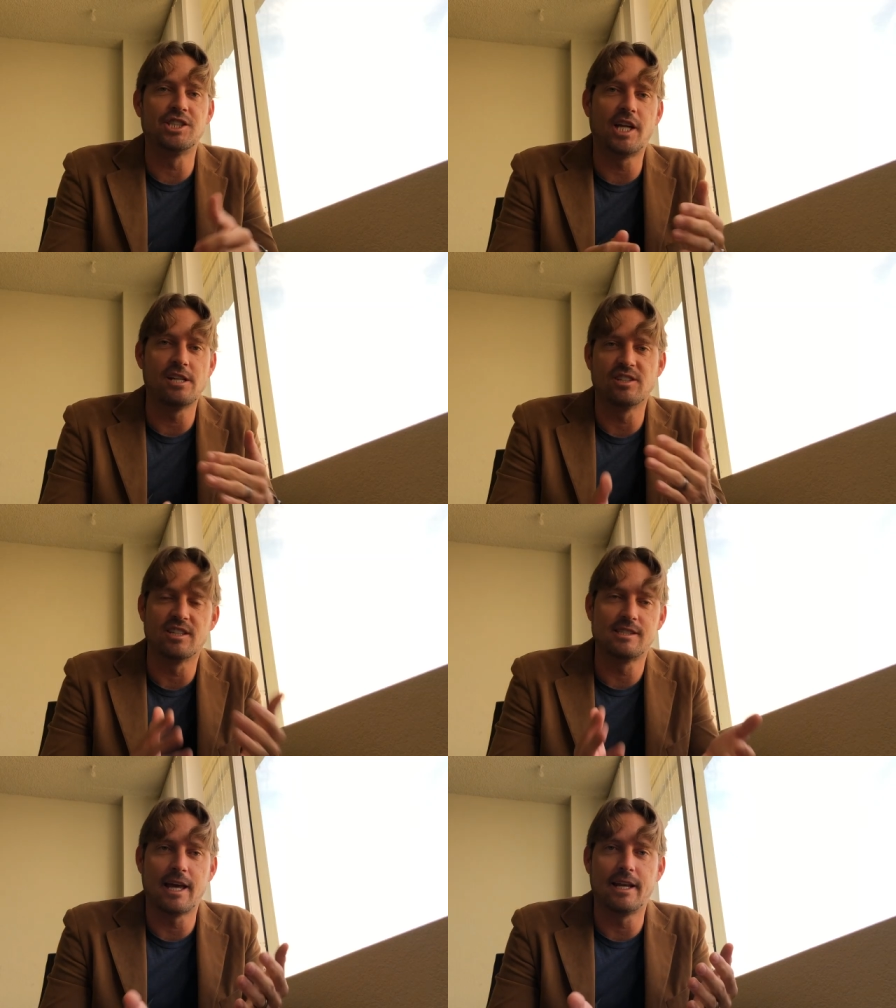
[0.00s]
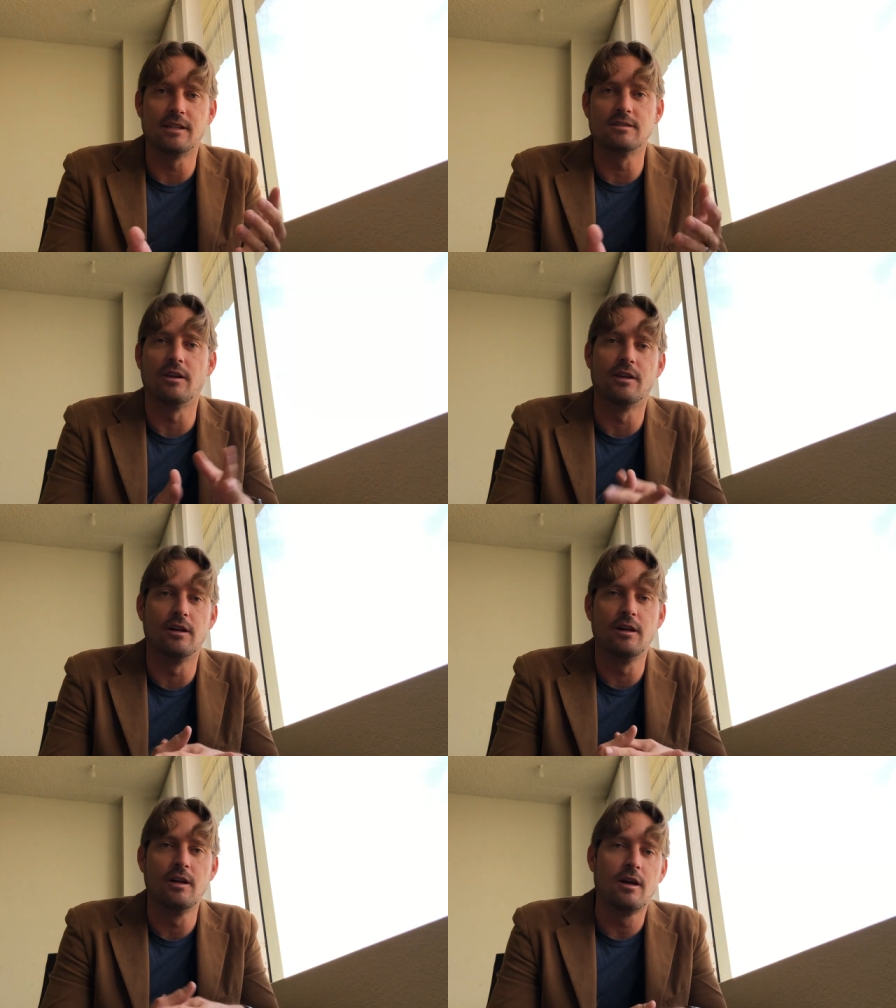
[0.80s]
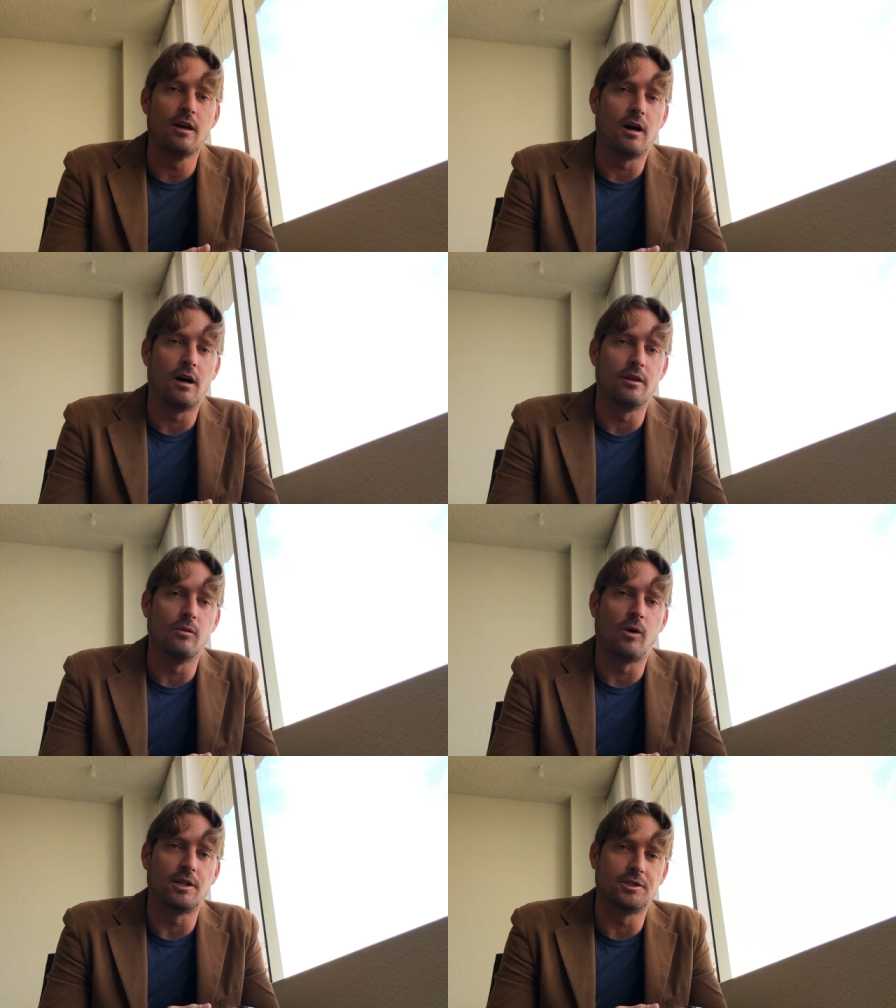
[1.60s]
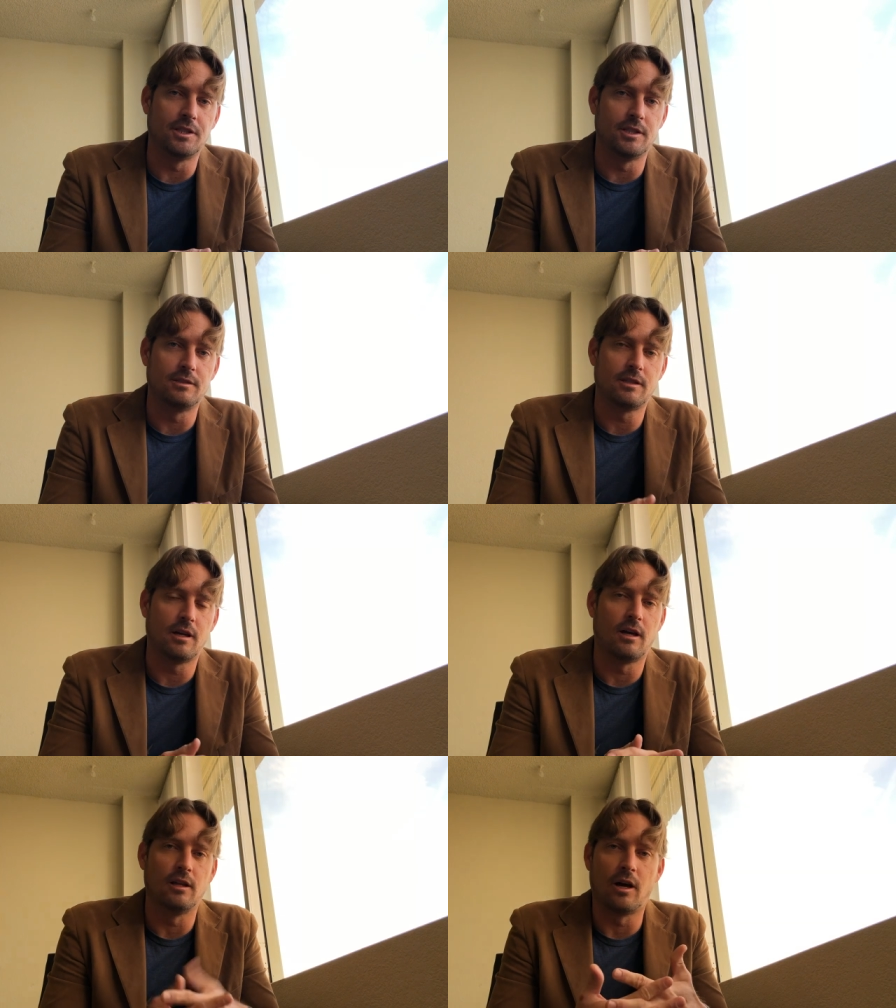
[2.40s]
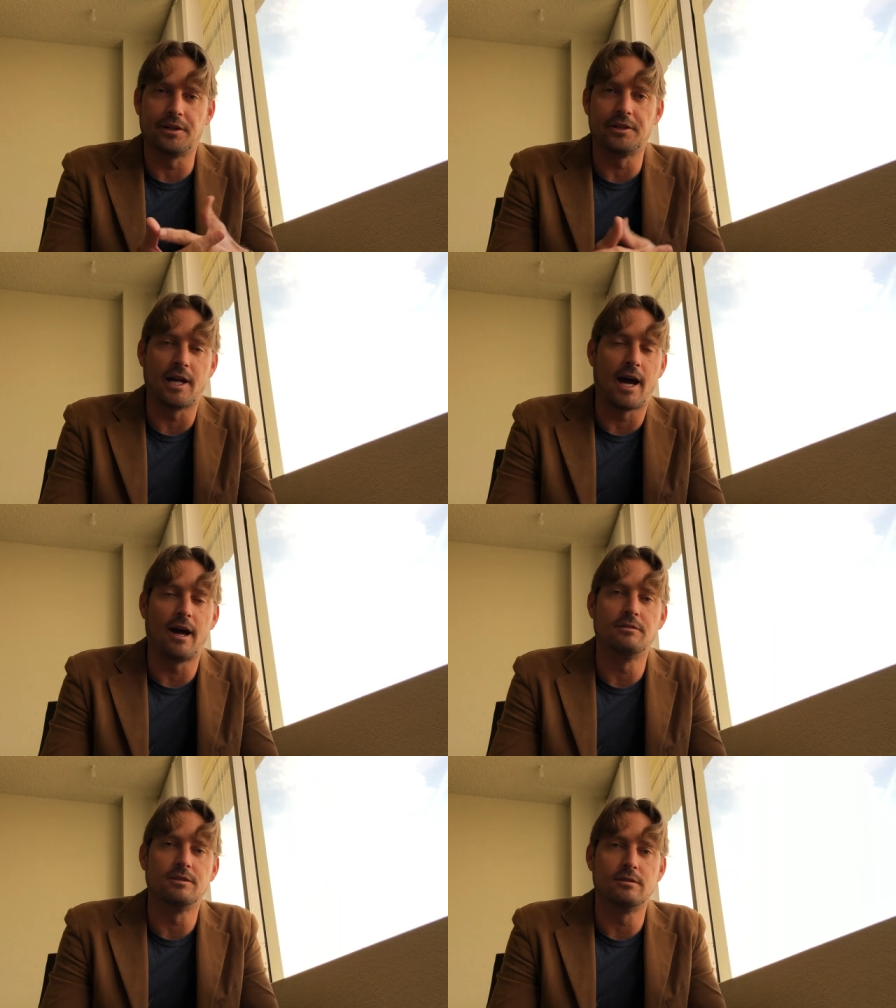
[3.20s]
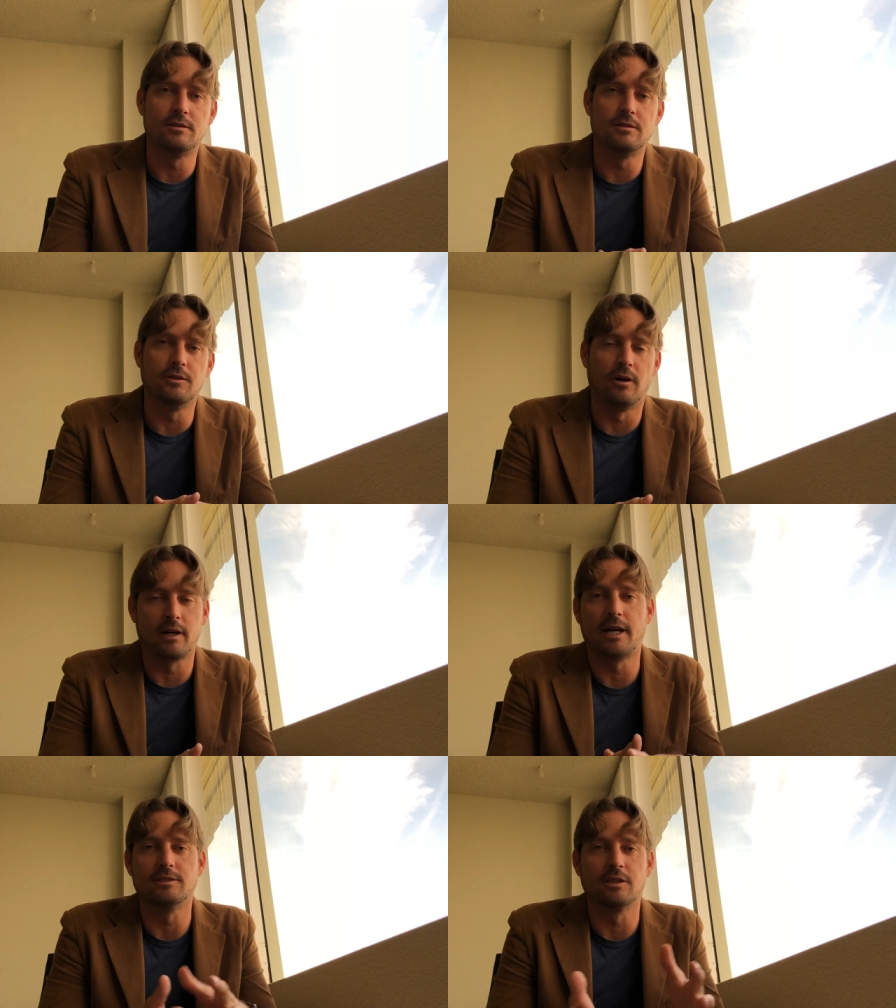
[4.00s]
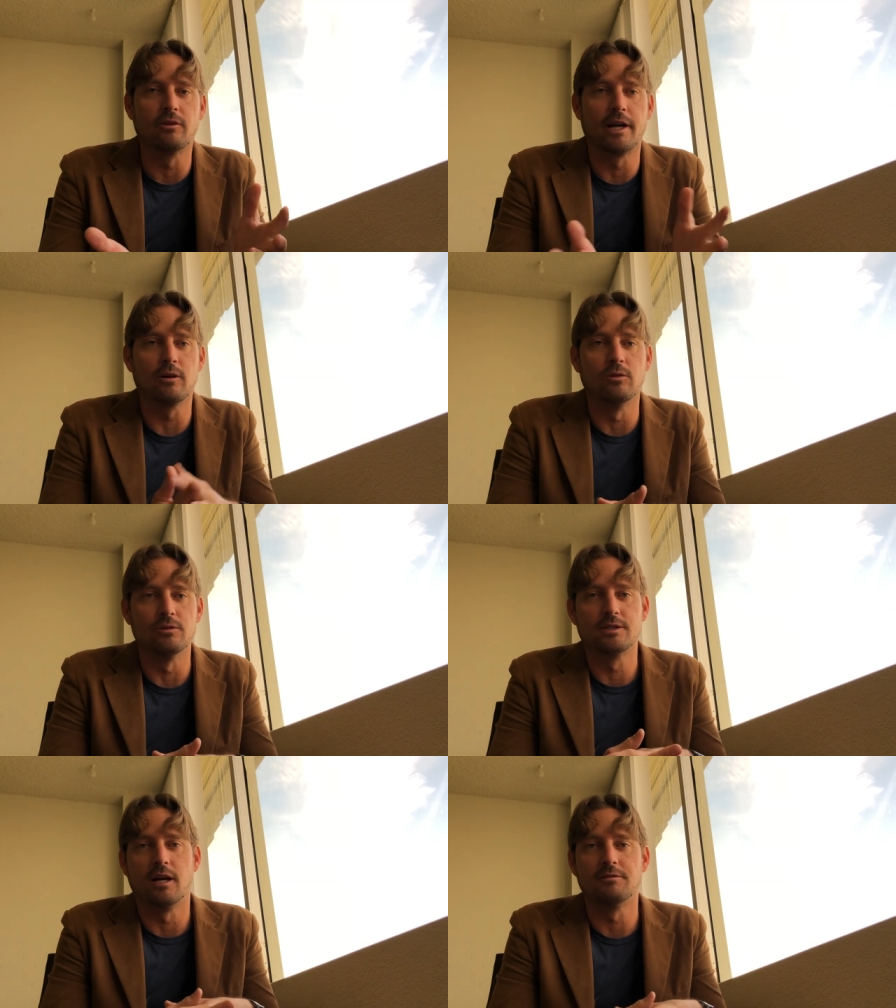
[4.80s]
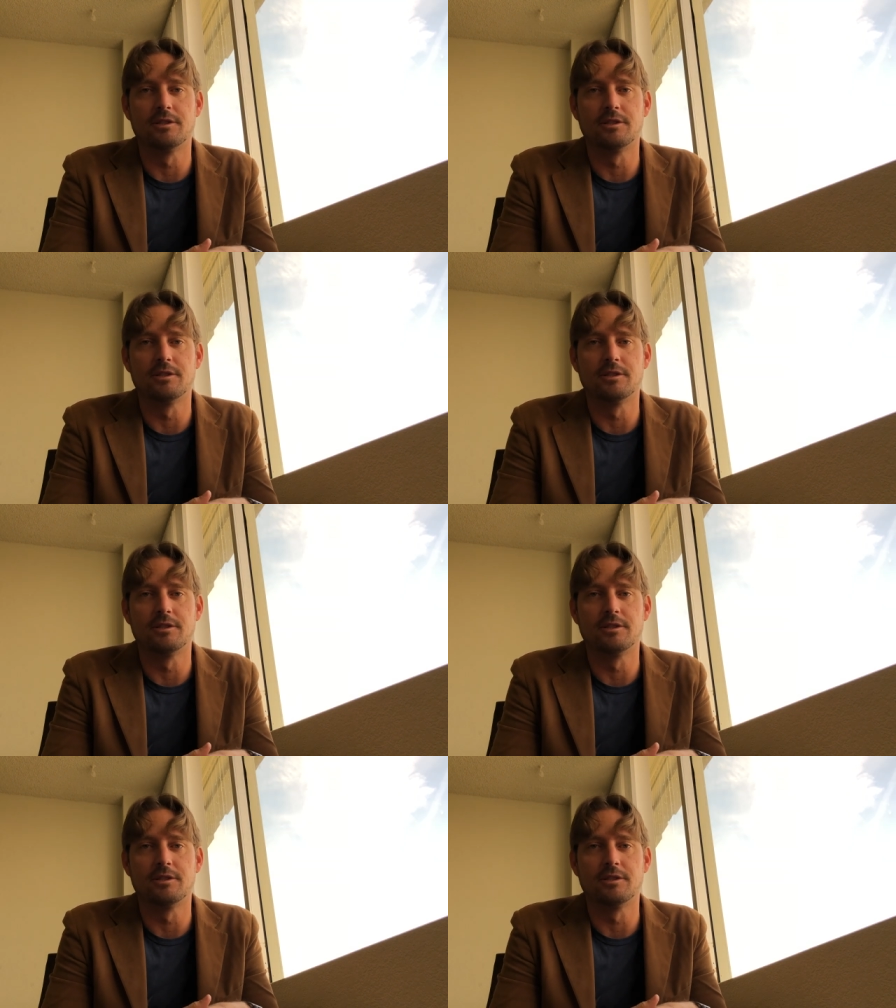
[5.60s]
change the settings on the watches, log your dives, do all kinds of great cool stuff.